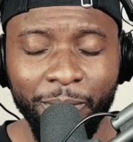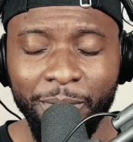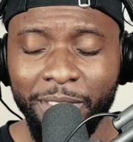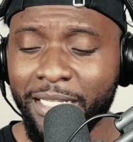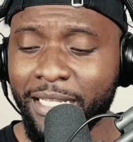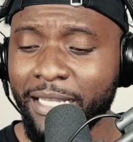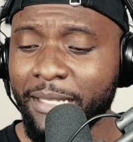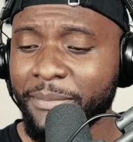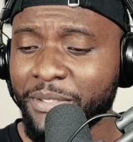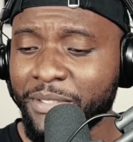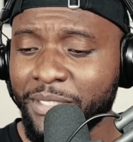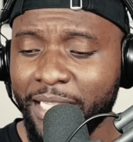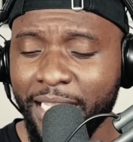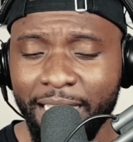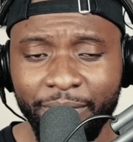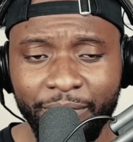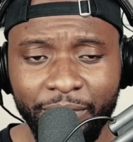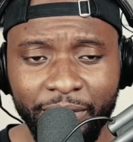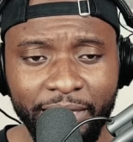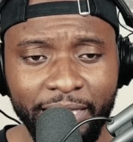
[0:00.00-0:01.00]
When it comes to
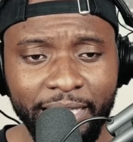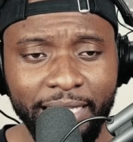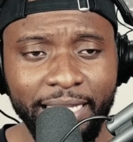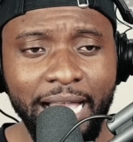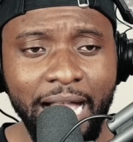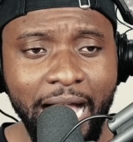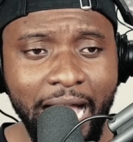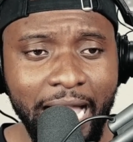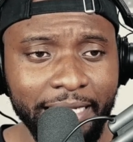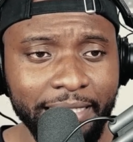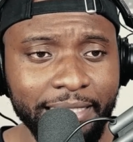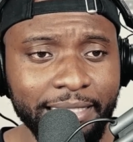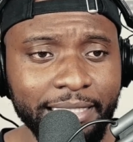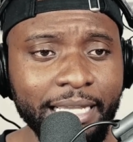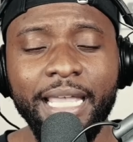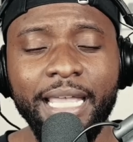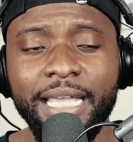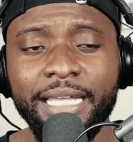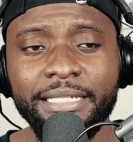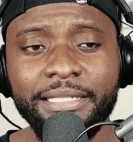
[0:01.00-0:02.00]
everything, height.
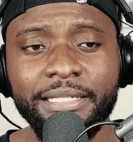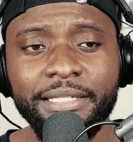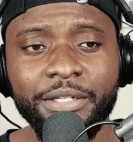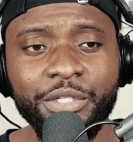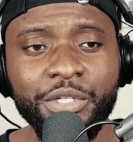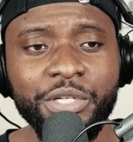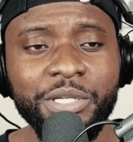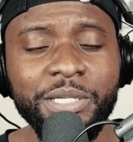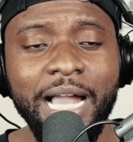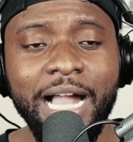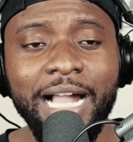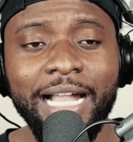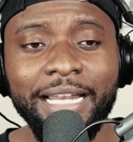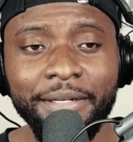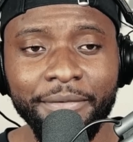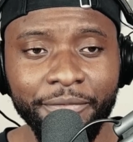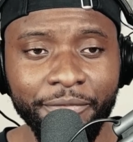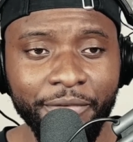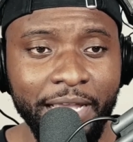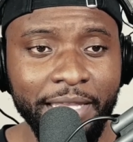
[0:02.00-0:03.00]
And they're just not going
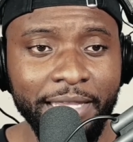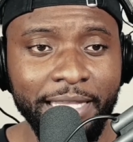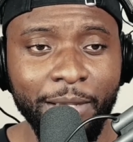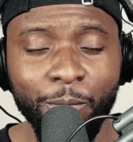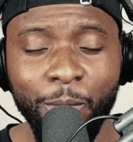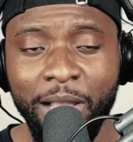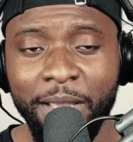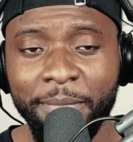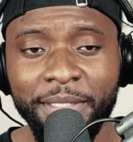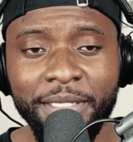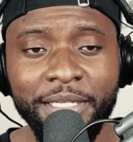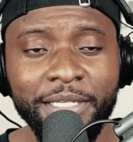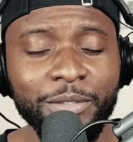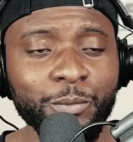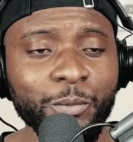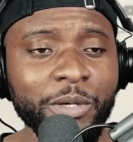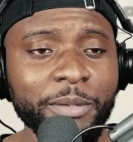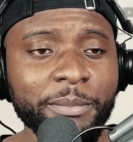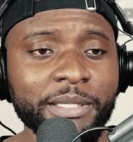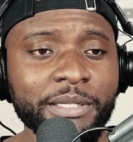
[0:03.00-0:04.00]
to find that. Why?
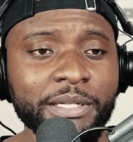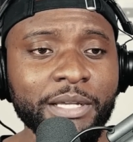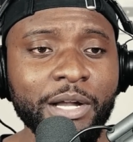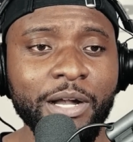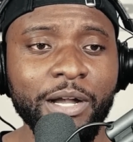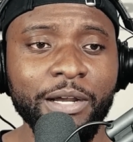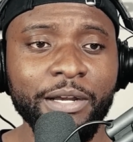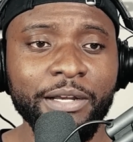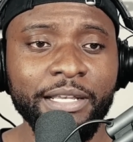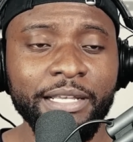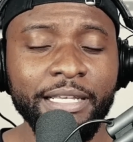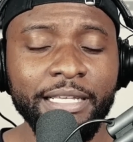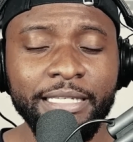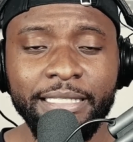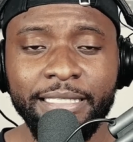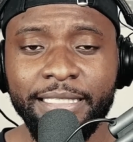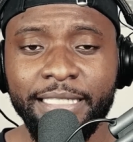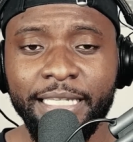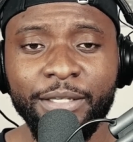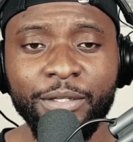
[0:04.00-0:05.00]
Because women are
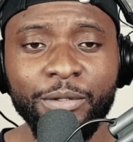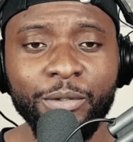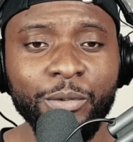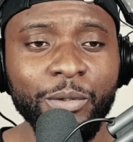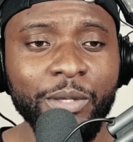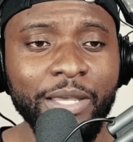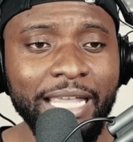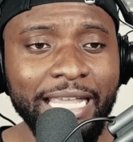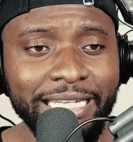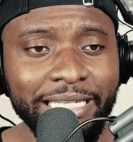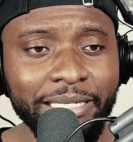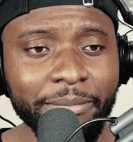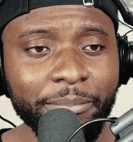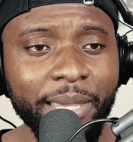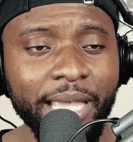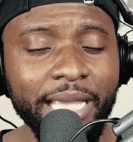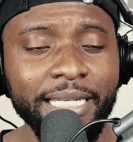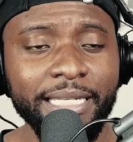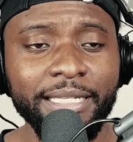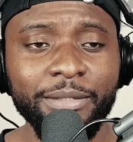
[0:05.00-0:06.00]
single,
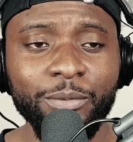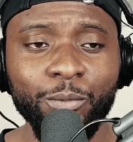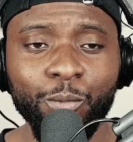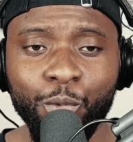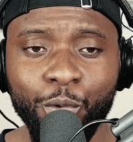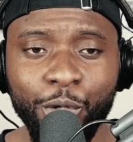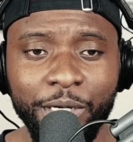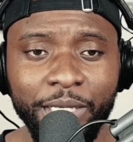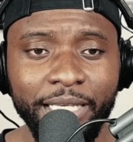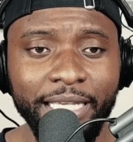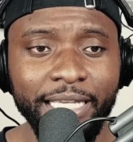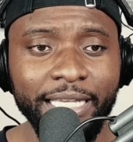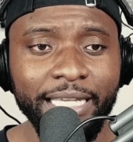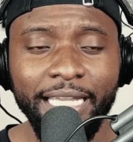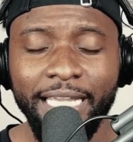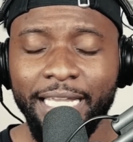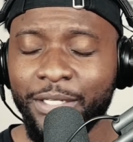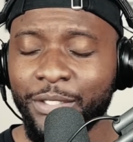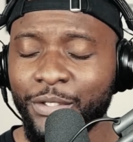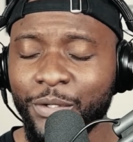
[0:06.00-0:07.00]
independent, working,
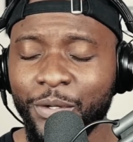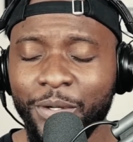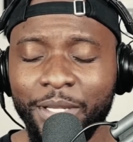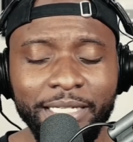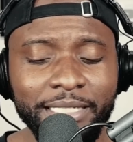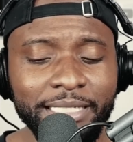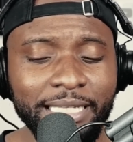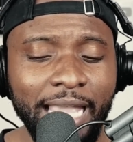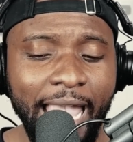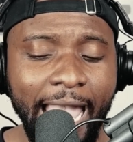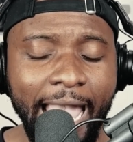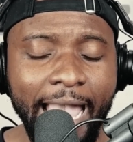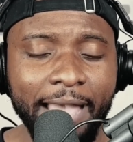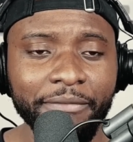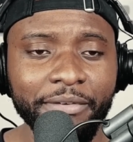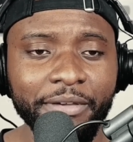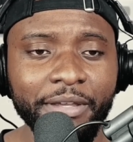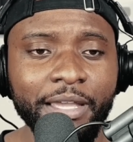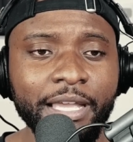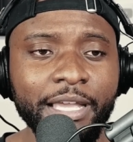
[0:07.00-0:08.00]
and you don't get to
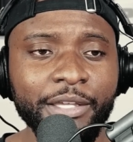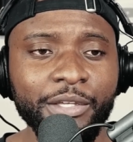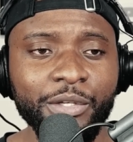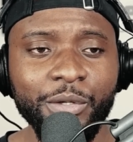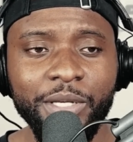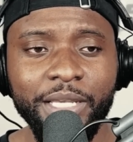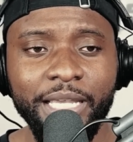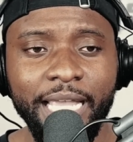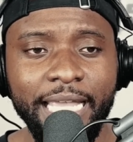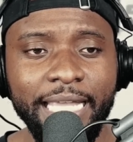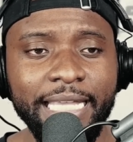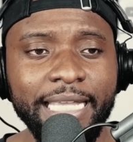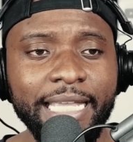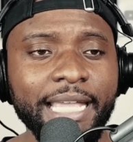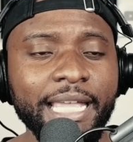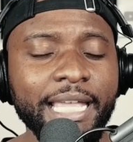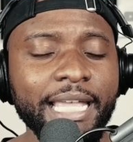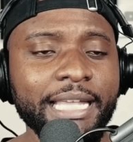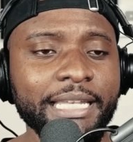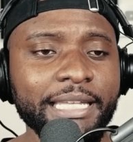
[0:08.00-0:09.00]
have your cake
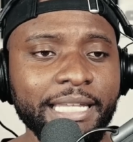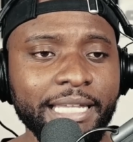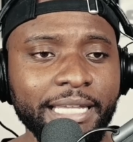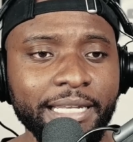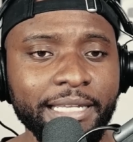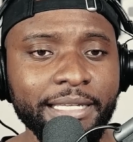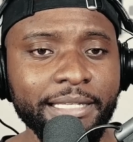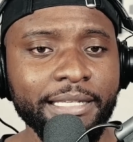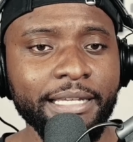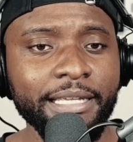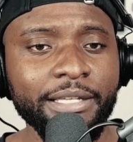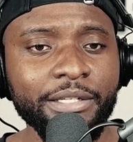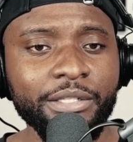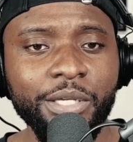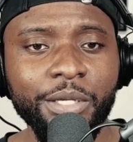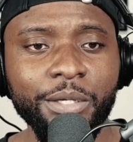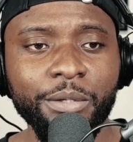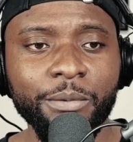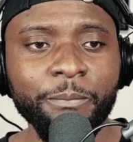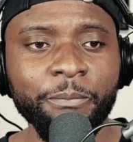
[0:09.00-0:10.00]
and eat it
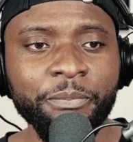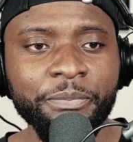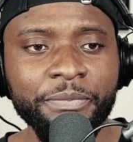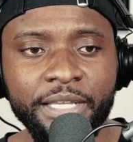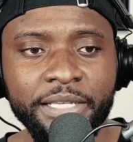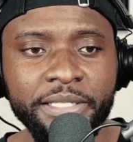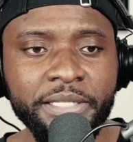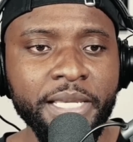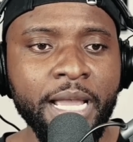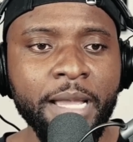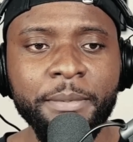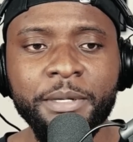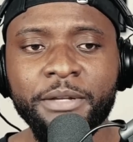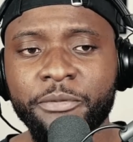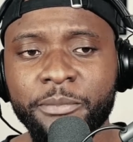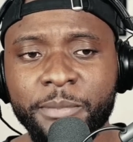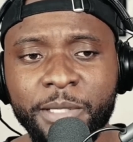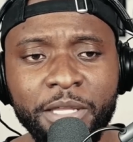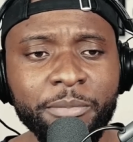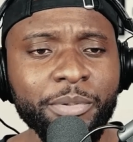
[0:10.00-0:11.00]
too. Next comment
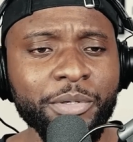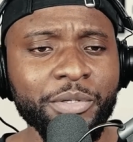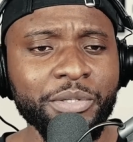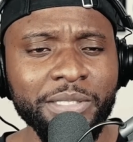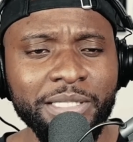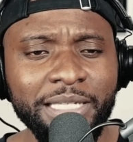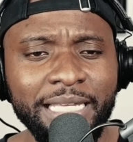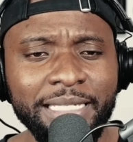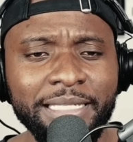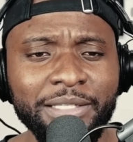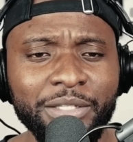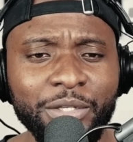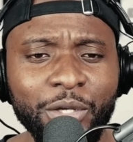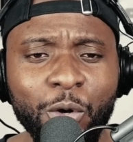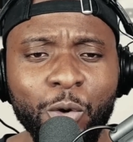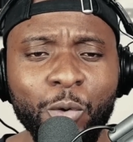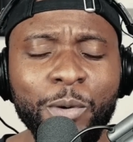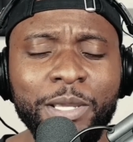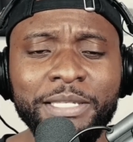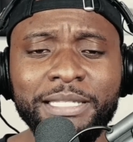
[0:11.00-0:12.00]
from another person says it's
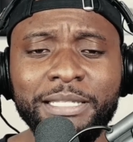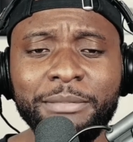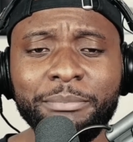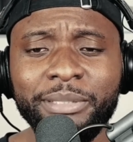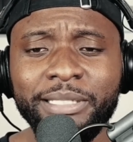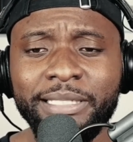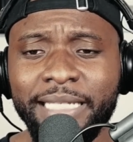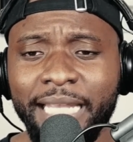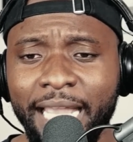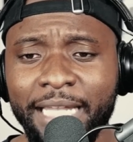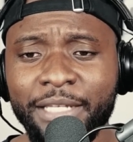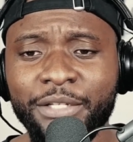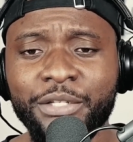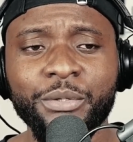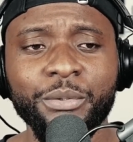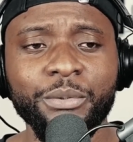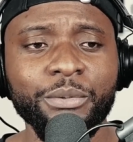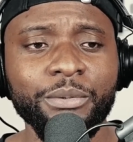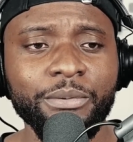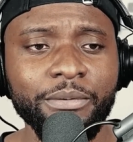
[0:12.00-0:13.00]
always the
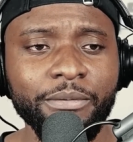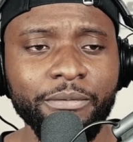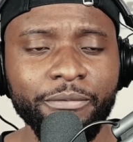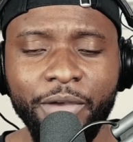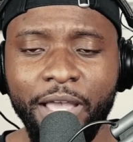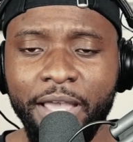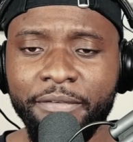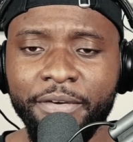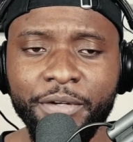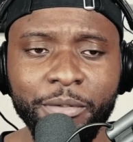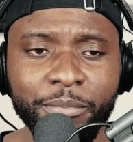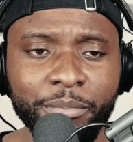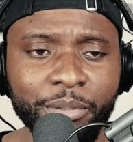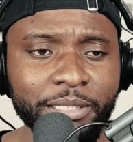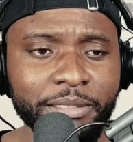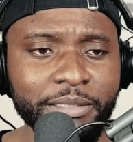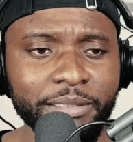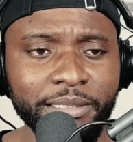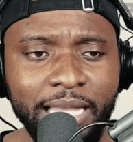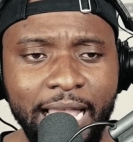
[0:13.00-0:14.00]
potential 500
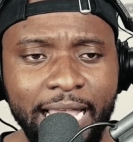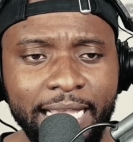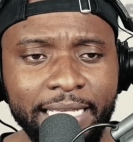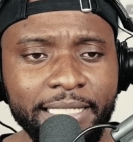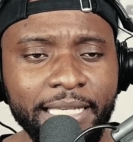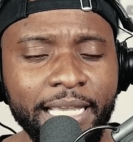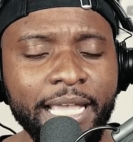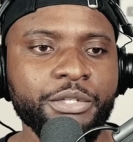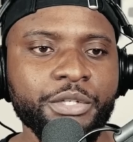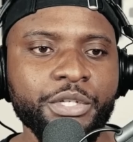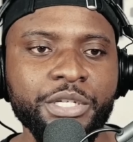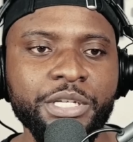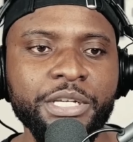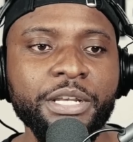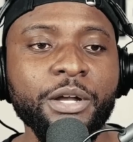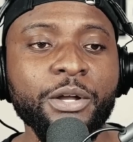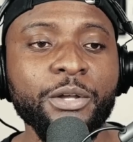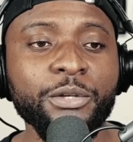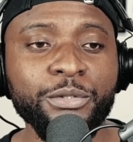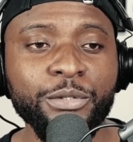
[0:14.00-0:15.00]
plus likes. So she
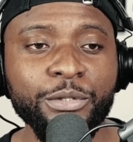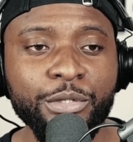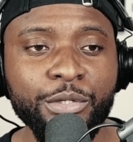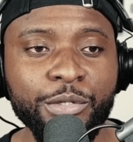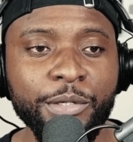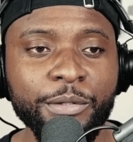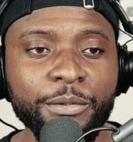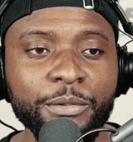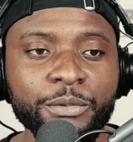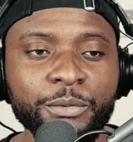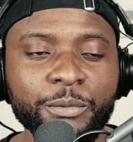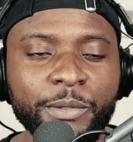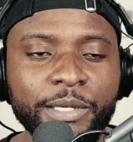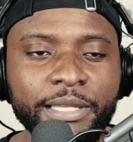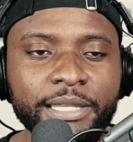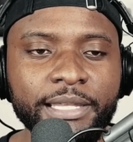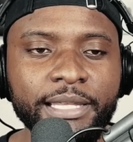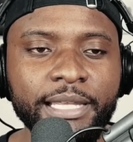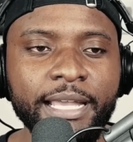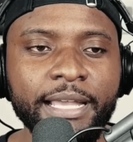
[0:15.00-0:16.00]
also struggles
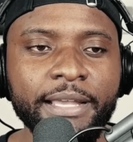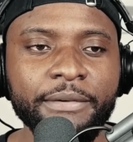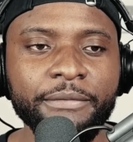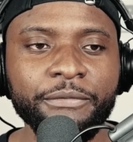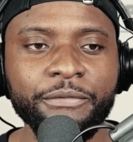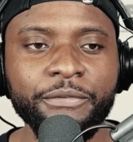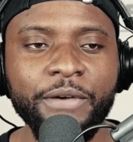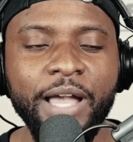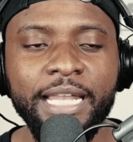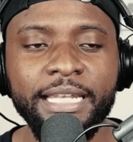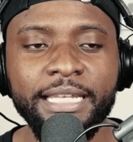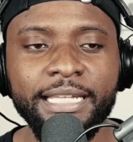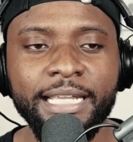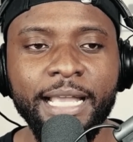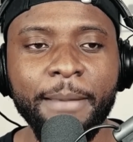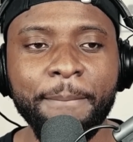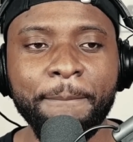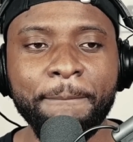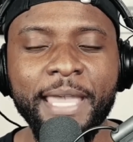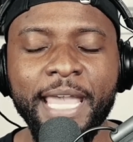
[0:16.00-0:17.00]
with finding
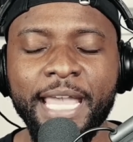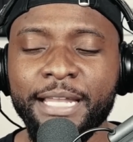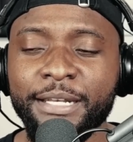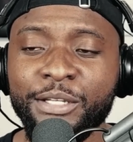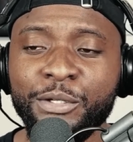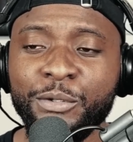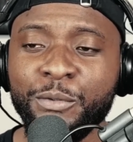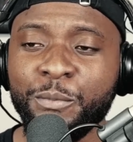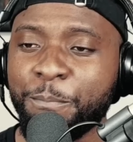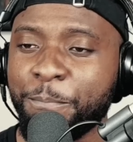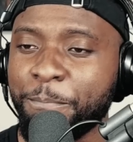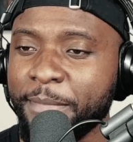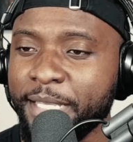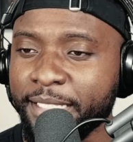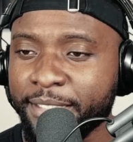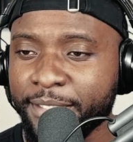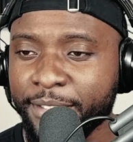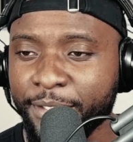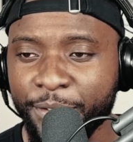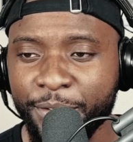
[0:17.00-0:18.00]
a man who
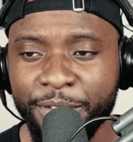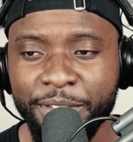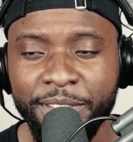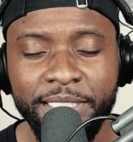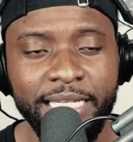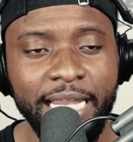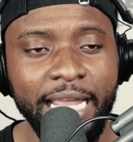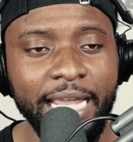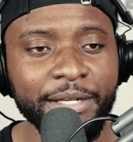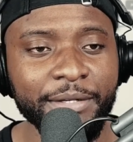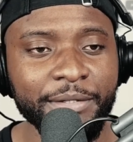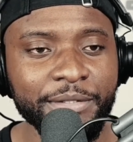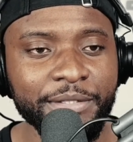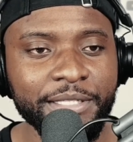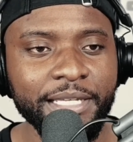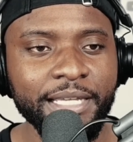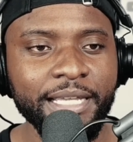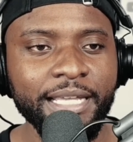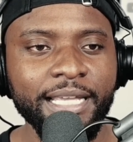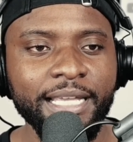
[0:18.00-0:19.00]
meets her
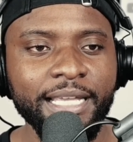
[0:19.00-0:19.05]
standards.